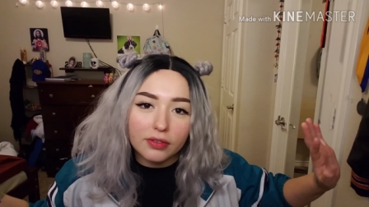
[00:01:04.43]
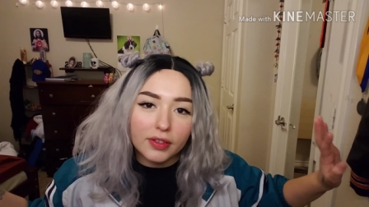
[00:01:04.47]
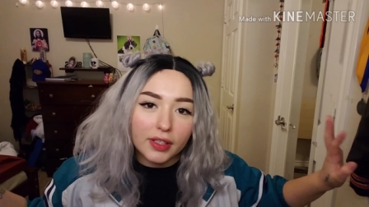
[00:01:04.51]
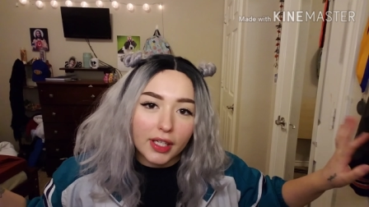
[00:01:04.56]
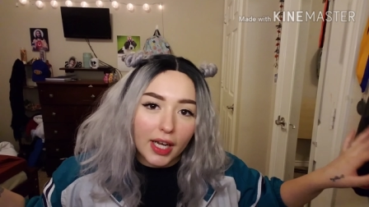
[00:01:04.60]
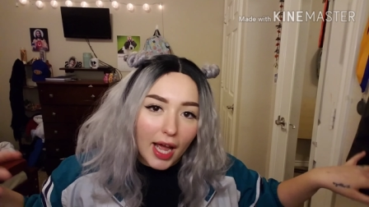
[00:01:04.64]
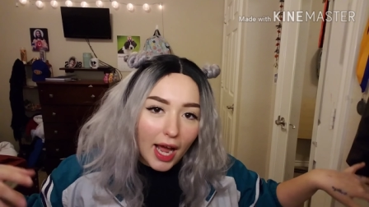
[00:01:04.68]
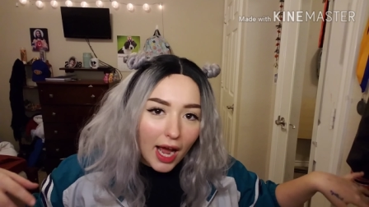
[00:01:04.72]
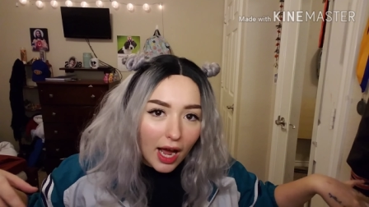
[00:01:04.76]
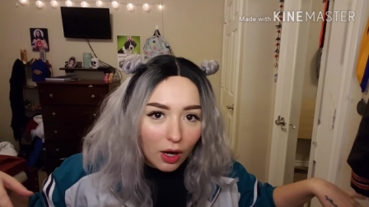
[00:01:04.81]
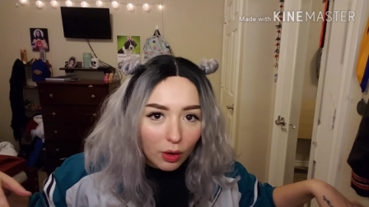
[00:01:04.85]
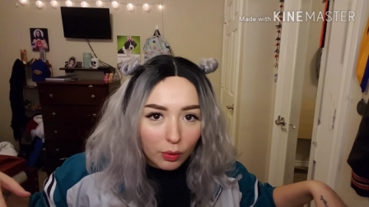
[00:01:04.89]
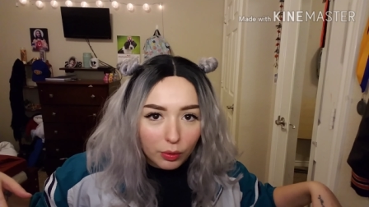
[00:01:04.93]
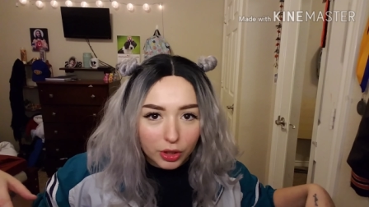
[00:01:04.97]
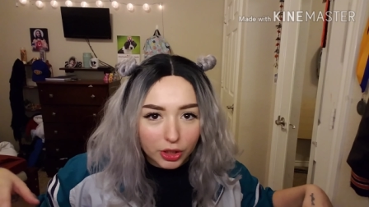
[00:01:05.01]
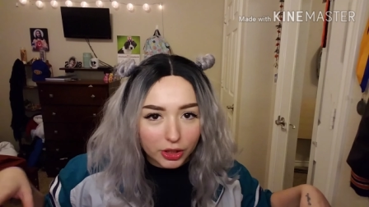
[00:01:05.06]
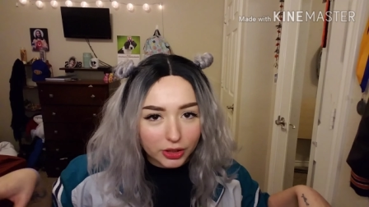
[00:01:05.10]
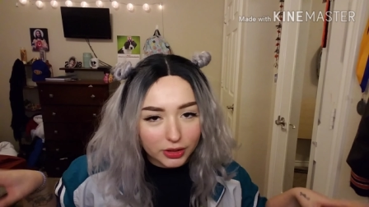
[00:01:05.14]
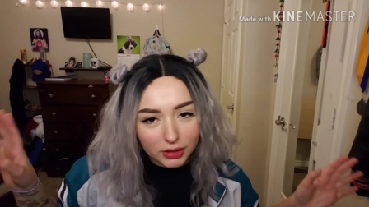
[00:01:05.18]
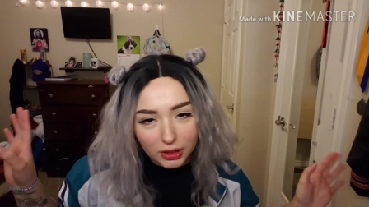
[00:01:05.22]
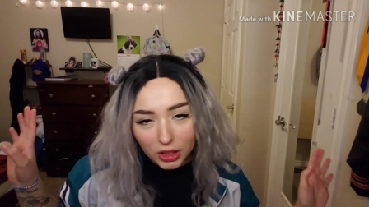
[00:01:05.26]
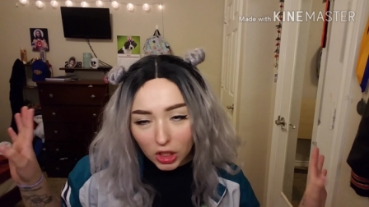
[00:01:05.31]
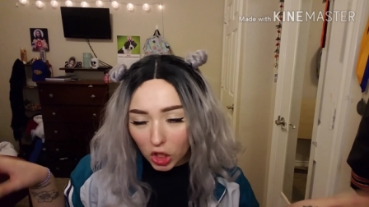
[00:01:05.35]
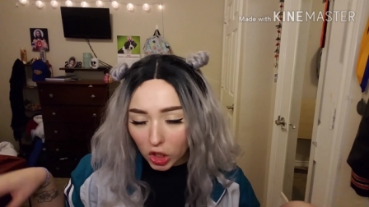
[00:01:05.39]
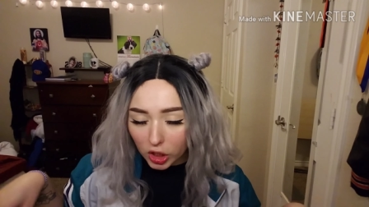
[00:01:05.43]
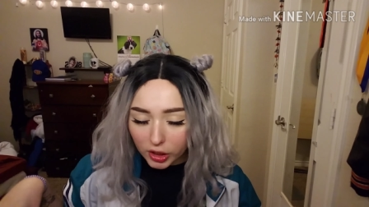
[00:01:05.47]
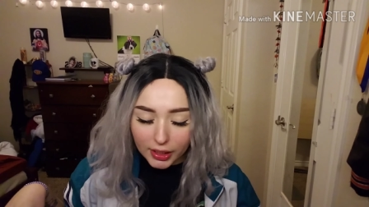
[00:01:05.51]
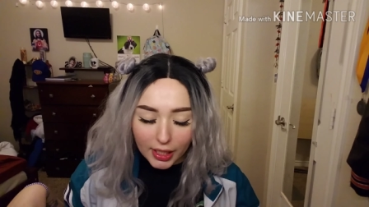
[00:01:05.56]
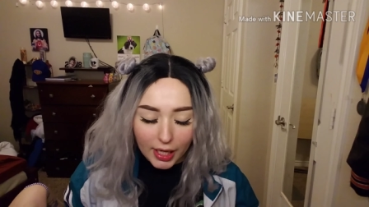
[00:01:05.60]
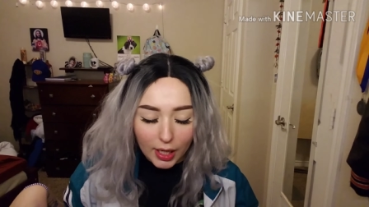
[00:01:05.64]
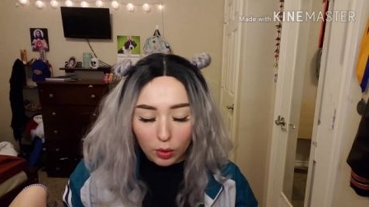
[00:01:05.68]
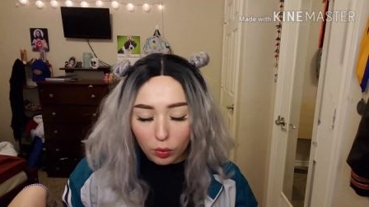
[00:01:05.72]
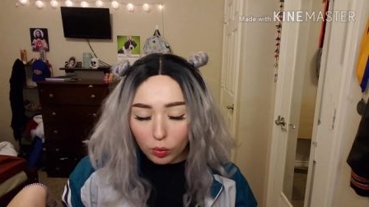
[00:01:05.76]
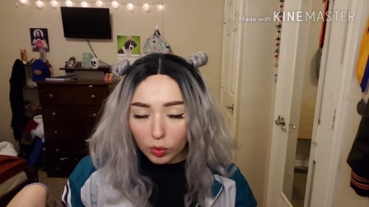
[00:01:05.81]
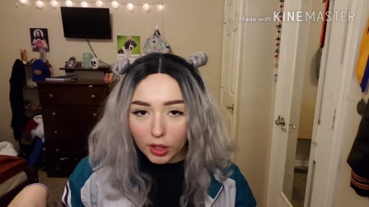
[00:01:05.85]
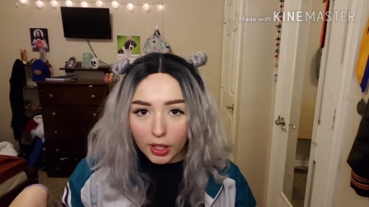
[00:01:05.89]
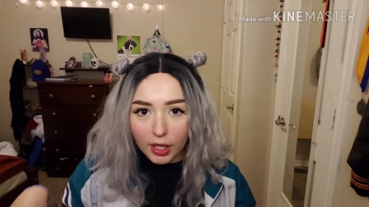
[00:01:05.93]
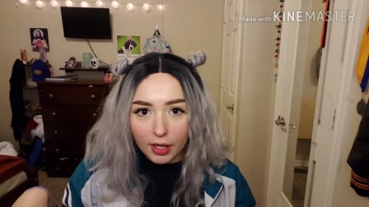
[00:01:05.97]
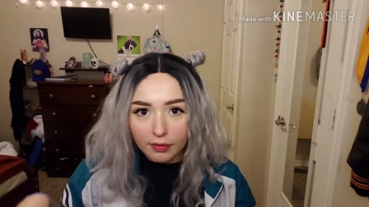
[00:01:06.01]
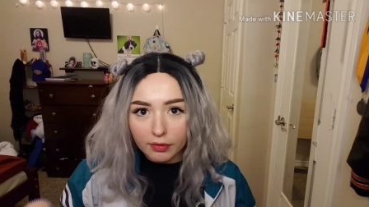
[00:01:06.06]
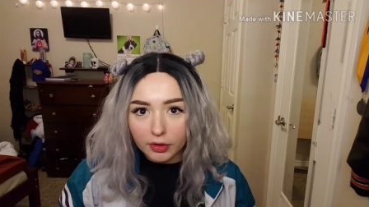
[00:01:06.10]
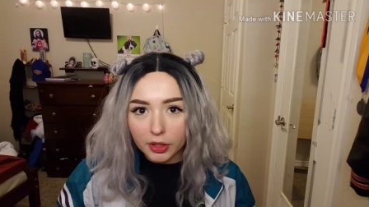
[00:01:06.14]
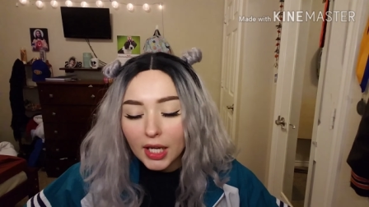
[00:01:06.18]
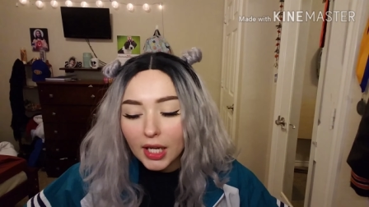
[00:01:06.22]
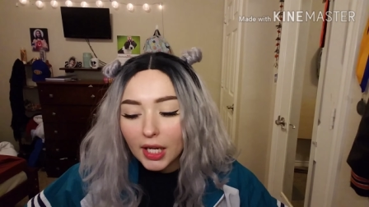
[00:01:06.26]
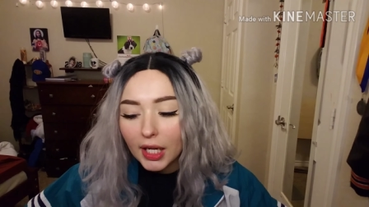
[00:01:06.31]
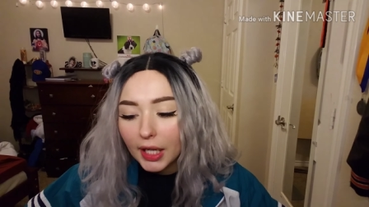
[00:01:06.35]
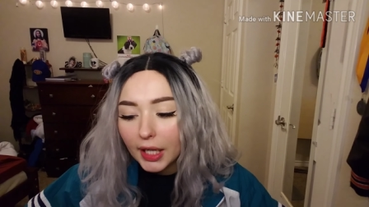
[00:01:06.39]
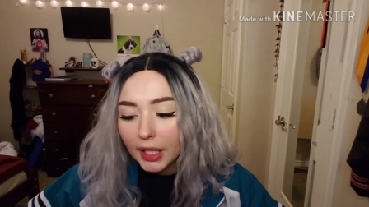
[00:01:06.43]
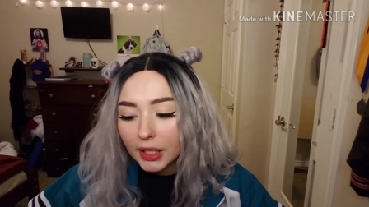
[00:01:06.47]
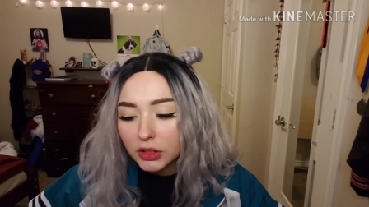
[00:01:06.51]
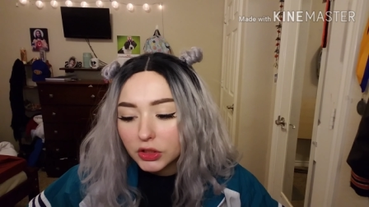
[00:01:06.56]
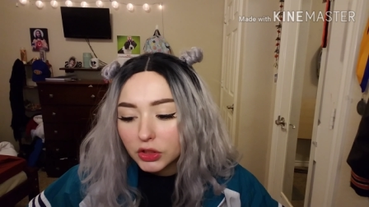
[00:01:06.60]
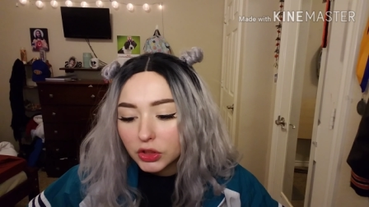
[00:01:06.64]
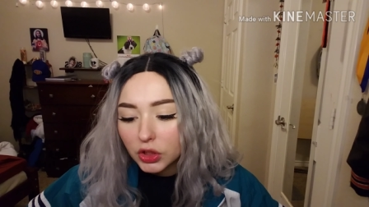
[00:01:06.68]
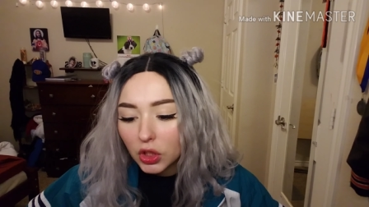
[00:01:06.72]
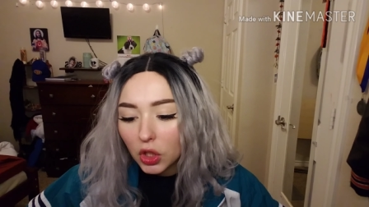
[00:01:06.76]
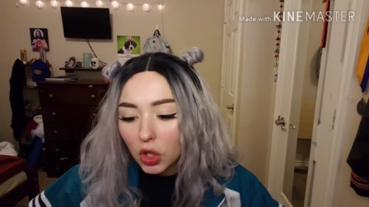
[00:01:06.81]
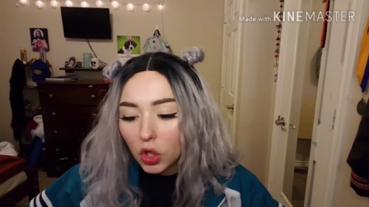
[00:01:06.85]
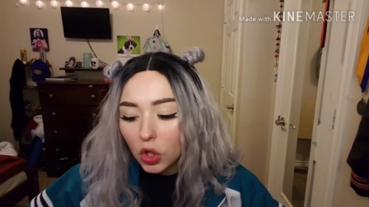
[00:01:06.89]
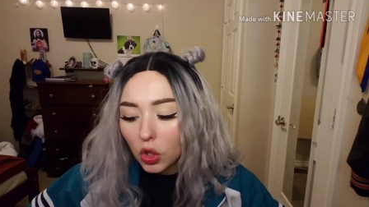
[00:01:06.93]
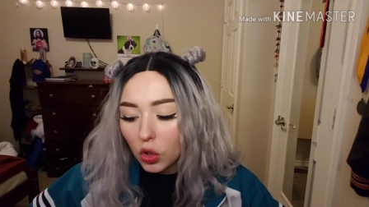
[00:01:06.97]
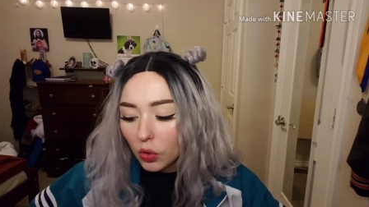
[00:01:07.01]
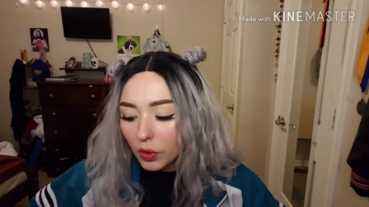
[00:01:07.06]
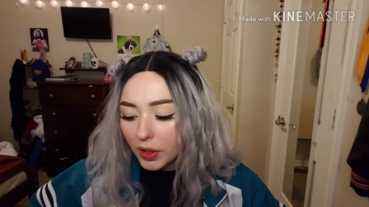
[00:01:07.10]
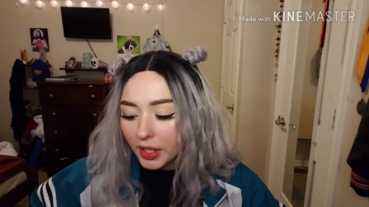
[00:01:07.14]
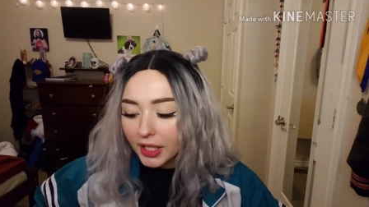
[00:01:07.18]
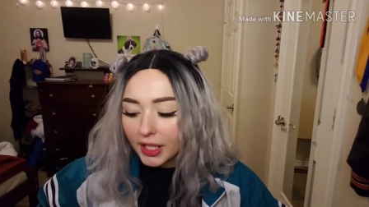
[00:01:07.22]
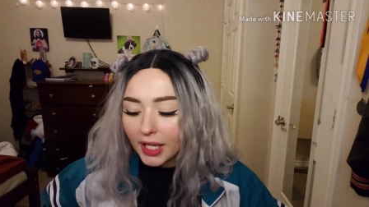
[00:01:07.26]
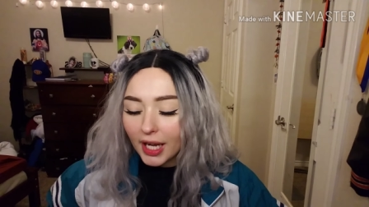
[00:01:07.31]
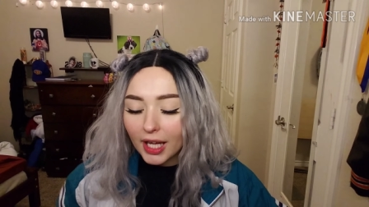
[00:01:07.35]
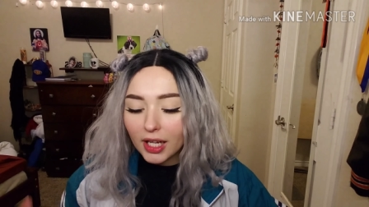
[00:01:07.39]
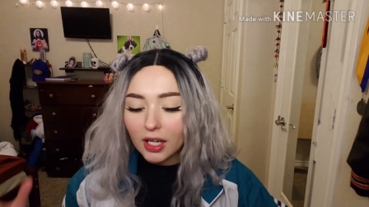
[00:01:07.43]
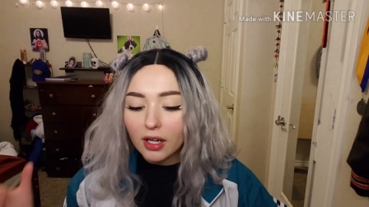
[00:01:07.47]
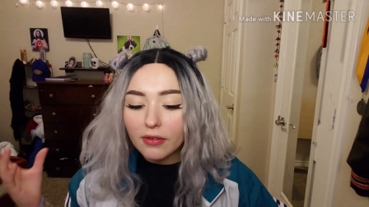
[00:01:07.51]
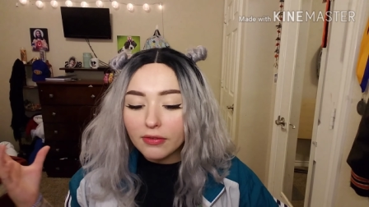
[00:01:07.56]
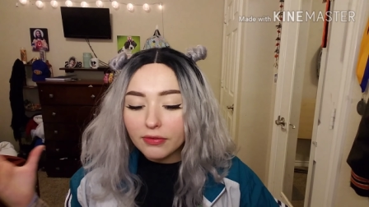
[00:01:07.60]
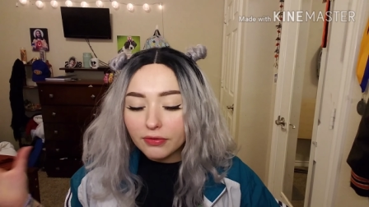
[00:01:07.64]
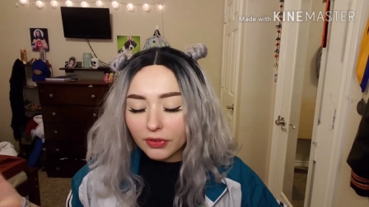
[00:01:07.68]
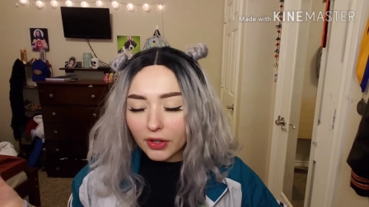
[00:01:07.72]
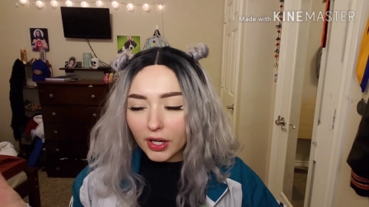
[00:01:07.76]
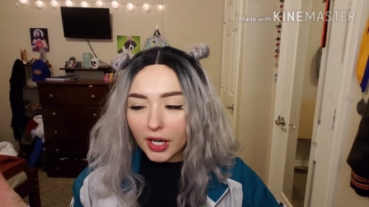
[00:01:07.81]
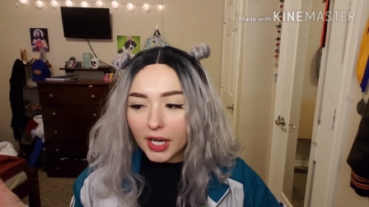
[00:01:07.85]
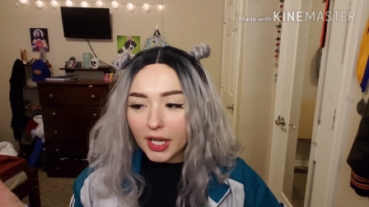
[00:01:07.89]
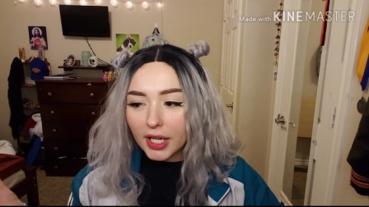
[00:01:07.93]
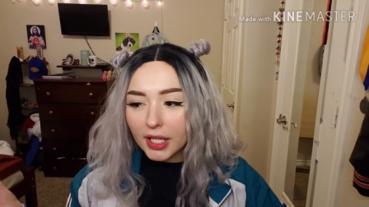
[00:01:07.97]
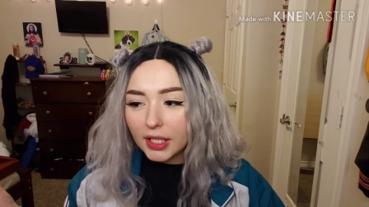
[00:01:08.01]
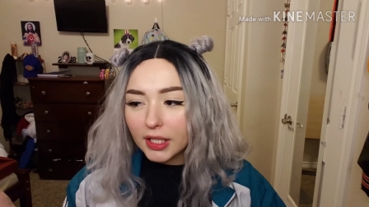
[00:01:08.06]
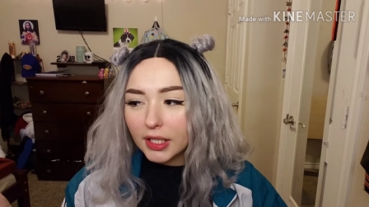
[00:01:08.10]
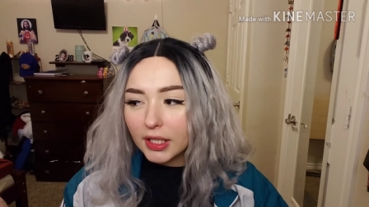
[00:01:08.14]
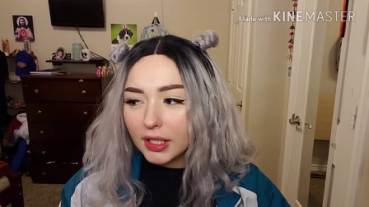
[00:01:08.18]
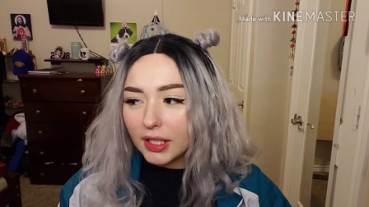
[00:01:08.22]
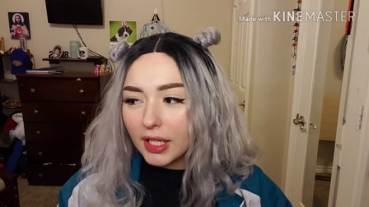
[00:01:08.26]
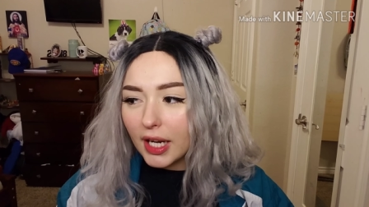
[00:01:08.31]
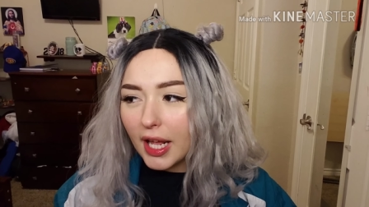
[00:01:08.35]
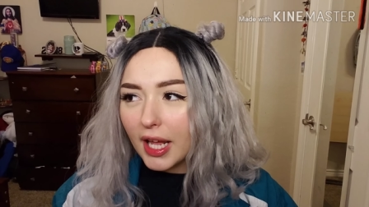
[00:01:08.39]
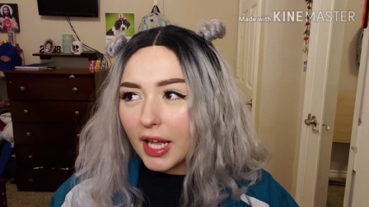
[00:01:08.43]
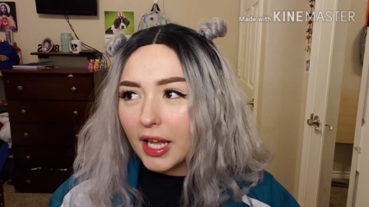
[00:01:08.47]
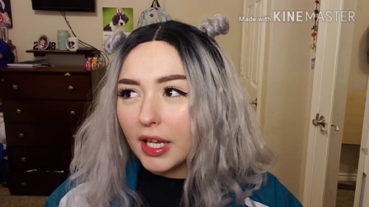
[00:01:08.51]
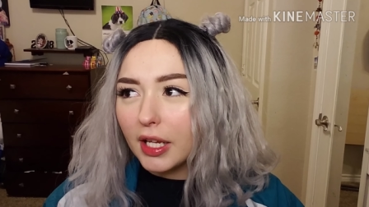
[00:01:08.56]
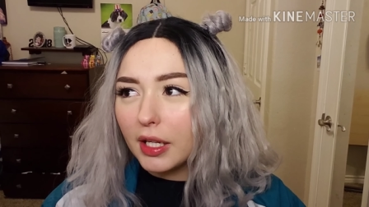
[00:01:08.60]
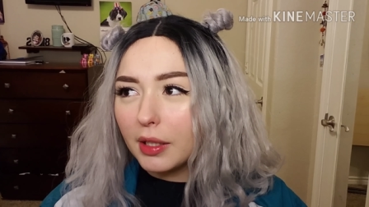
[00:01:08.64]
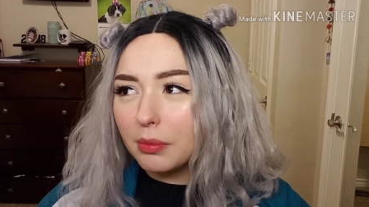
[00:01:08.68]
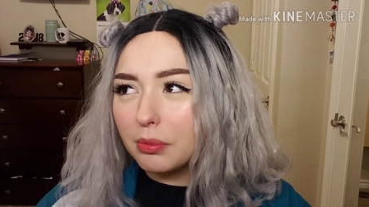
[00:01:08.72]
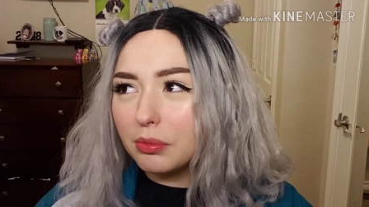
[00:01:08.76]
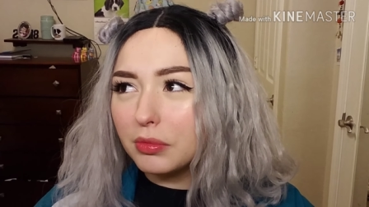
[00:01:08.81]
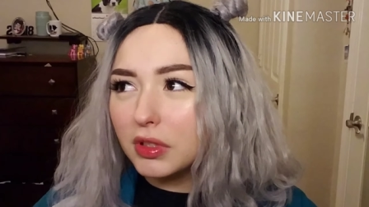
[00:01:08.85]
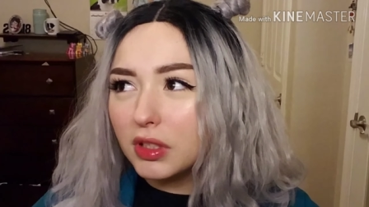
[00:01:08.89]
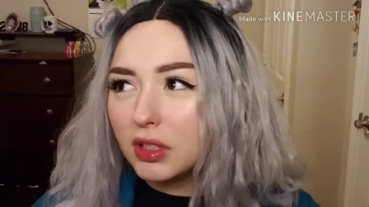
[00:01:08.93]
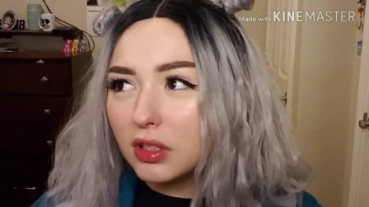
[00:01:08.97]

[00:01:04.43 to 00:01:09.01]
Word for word: and hours and all that whatever. And so he had a friend named,